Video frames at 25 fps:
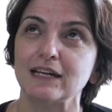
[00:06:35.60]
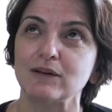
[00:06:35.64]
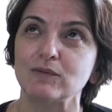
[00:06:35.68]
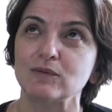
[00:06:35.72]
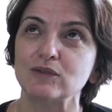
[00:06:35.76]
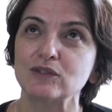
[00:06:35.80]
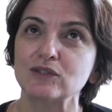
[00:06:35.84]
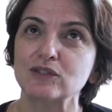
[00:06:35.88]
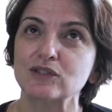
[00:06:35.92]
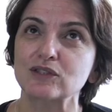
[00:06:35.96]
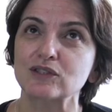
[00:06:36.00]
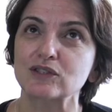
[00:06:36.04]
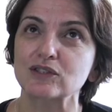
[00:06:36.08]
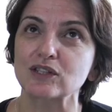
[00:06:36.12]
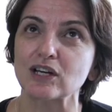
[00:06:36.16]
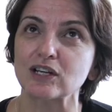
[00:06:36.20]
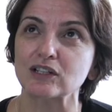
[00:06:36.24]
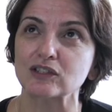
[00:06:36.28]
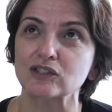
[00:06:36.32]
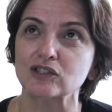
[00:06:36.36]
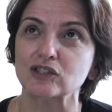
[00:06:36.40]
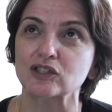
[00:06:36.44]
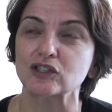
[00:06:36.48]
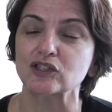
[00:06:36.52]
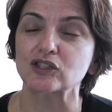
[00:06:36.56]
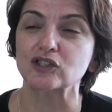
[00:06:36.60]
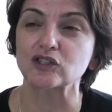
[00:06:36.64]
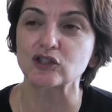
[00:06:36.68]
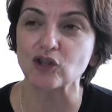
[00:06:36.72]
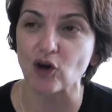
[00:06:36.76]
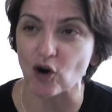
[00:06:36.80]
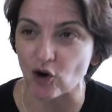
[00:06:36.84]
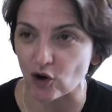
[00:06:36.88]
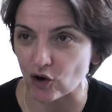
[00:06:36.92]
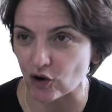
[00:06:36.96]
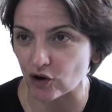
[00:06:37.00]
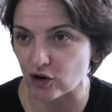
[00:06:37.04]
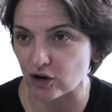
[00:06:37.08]
It was such a
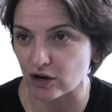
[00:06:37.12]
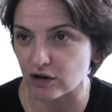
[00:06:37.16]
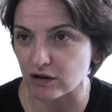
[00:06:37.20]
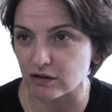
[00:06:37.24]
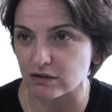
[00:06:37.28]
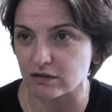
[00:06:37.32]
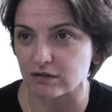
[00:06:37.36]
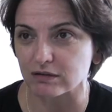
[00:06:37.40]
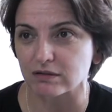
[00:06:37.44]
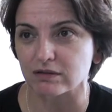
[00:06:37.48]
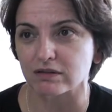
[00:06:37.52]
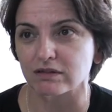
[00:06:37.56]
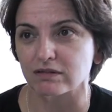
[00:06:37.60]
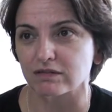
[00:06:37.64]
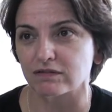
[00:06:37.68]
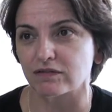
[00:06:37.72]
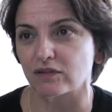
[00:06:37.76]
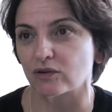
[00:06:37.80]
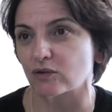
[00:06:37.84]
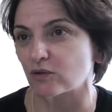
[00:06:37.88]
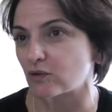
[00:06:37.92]
shock for